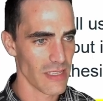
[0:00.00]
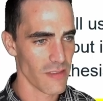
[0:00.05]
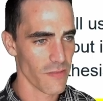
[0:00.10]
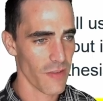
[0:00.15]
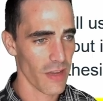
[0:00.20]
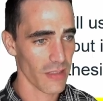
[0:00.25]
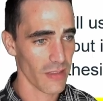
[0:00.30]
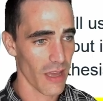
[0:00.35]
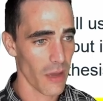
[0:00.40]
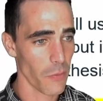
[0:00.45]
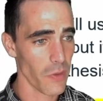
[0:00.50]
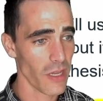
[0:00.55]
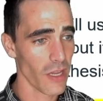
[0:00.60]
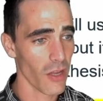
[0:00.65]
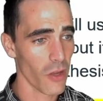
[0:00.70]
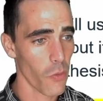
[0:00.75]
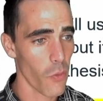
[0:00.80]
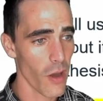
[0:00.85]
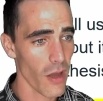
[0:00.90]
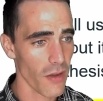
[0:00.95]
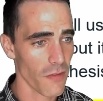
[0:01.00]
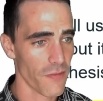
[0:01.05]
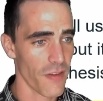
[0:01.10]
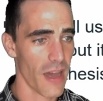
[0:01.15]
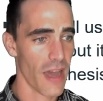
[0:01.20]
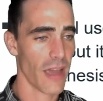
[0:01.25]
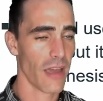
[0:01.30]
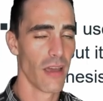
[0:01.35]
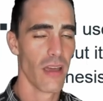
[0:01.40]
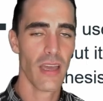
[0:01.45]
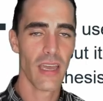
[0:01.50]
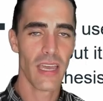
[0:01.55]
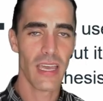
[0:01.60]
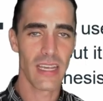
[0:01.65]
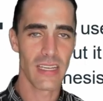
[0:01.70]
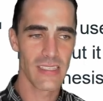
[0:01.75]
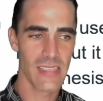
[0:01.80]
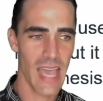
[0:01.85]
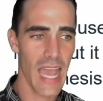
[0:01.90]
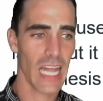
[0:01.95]
In fact, we can quantify
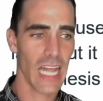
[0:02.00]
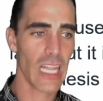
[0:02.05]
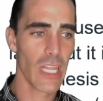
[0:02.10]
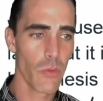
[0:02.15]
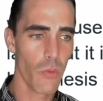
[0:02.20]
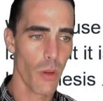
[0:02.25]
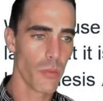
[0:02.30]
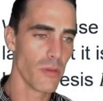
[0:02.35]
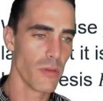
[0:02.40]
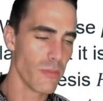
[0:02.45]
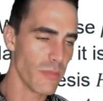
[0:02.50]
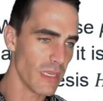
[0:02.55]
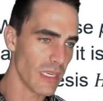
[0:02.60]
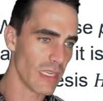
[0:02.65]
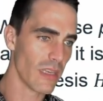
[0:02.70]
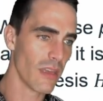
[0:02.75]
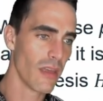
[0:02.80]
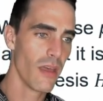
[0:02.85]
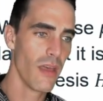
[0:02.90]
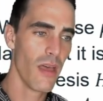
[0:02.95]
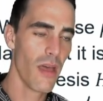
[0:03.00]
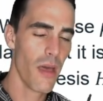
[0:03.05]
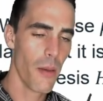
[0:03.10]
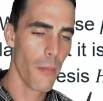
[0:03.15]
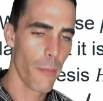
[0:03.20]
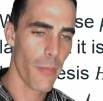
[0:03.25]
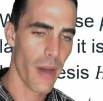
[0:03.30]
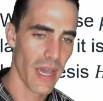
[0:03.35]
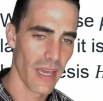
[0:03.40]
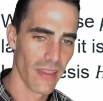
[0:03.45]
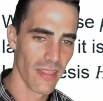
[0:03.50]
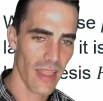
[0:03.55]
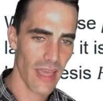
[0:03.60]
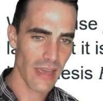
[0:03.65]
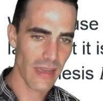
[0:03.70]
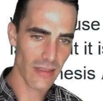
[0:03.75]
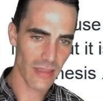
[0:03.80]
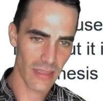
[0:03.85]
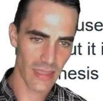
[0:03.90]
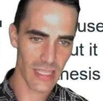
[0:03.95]
exactly what we mean by
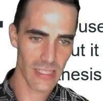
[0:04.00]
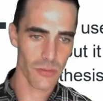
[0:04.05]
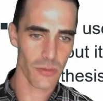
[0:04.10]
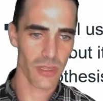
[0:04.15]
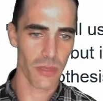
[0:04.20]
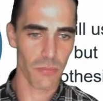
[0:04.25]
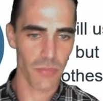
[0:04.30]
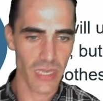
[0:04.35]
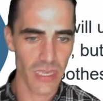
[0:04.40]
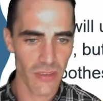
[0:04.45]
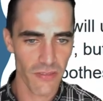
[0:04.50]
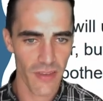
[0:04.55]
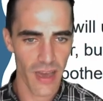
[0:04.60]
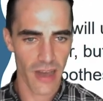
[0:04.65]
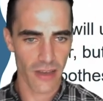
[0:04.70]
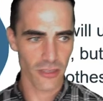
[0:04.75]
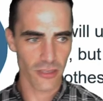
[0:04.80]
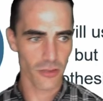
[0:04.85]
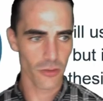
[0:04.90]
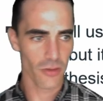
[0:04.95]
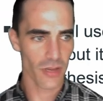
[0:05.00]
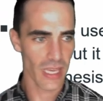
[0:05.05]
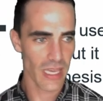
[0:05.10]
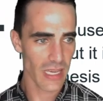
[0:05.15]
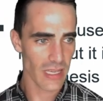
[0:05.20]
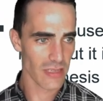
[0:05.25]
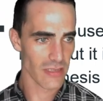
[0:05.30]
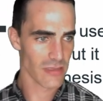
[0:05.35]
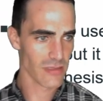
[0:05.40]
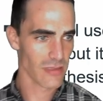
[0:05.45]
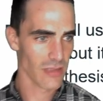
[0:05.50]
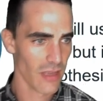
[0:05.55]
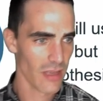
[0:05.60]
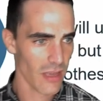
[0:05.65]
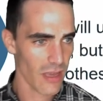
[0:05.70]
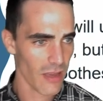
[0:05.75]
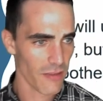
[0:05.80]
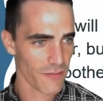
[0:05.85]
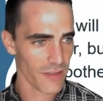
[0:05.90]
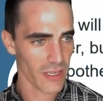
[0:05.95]
unlikely, and that's what the p-value is.
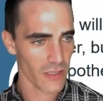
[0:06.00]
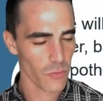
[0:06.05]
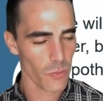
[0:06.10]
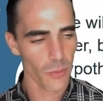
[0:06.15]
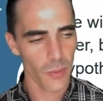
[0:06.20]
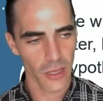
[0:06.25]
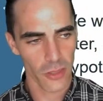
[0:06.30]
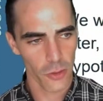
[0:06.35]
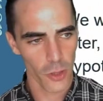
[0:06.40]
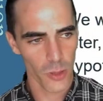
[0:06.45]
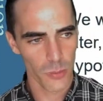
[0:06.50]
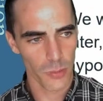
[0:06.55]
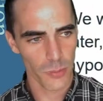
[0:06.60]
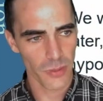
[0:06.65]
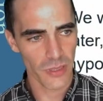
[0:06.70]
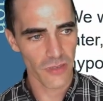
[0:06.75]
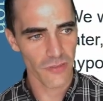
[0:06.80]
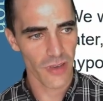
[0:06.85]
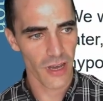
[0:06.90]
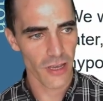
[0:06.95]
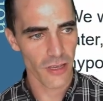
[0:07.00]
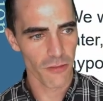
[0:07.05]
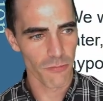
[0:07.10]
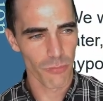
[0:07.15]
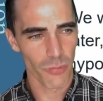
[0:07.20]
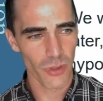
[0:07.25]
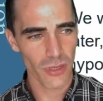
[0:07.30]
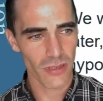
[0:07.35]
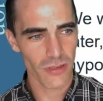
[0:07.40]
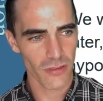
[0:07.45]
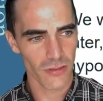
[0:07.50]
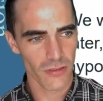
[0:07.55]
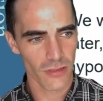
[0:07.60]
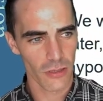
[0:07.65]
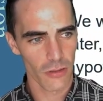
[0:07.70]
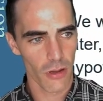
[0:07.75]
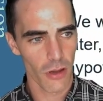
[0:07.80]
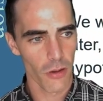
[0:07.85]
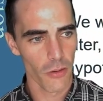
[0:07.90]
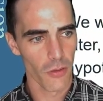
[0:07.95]
In fact, we might throw up a p-value of
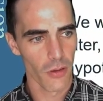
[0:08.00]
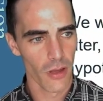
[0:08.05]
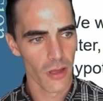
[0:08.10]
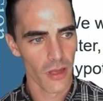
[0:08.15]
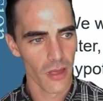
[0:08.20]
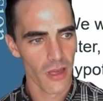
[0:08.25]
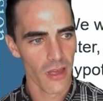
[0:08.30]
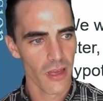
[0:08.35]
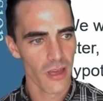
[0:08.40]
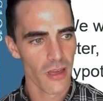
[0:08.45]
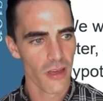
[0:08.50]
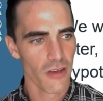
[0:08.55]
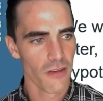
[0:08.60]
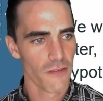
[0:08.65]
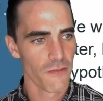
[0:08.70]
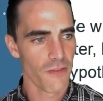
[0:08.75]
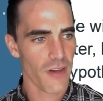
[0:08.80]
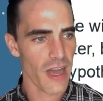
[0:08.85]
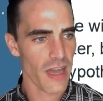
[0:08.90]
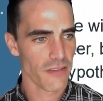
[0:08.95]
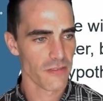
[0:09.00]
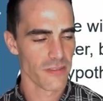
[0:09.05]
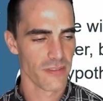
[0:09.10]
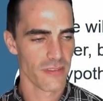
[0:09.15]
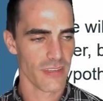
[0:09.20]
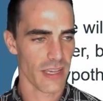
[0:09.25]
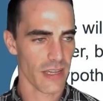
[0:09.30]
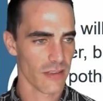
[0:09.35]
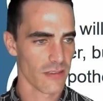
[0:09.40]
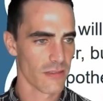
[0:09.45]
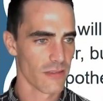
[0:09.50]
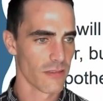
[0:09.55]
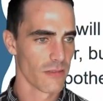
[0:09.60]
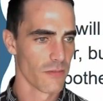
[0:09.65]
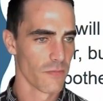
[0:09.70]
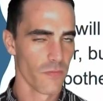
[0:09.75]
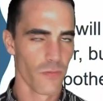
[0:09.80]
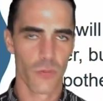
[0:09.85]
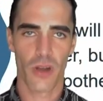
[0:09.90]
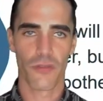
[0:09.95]
0.056,
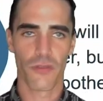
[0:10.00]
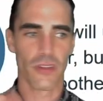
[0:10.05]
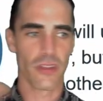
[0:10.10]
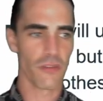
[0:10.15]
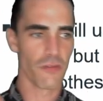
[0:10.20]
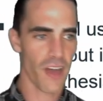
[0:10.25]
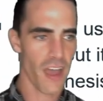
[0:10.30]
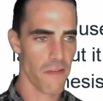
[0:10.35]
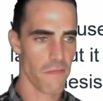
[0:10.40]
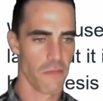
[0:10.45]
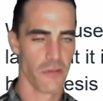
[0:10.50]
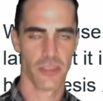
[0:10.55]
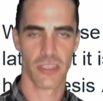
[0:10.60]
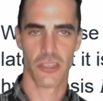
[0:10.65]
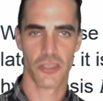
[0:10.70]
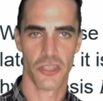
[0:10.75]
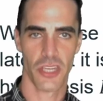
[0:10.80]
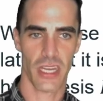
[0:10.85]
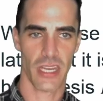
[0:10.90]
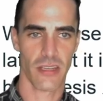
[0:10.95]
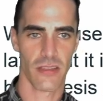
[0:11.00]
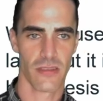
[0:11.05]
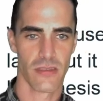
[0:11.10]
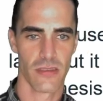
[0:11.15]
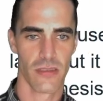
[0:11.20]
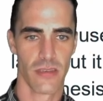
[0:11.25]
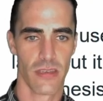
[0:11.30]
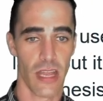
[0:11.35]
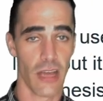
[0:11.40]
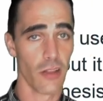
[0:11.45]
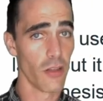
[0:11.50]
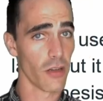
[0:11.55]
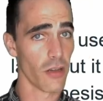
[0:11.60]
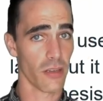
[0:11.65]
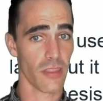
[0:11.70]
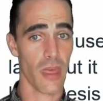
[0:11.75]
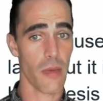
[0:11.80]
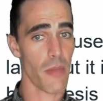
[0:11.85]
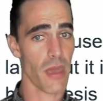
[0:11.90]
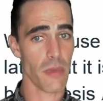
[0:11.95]
roughly 5% chance. Now look,
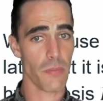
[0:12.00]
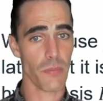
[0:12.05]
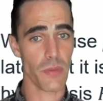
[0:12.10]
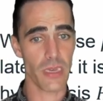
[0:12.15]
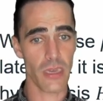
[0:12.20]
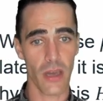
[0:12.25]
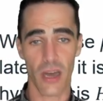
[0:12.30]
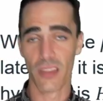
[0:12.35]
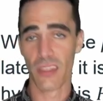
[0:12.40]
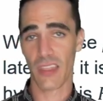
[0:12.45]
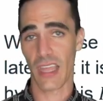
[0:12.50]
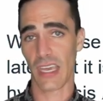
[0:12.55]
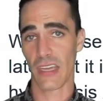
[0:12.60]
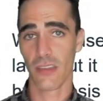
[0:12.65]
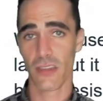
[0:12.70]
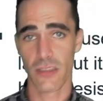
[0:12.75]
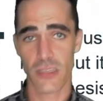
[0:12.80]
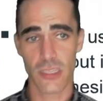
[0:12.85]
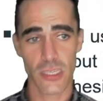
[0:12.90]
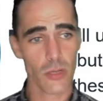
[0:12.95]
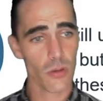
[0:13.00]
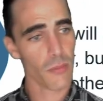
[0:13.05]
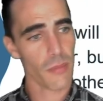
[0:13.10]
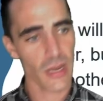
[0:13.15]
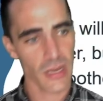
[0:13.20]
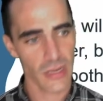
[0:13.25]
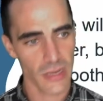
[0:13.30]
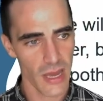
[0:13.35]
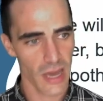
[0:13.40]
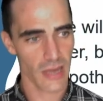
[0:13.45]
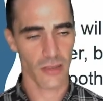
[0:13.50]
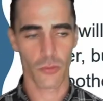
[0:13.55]
that might be unlikely to you, it might not.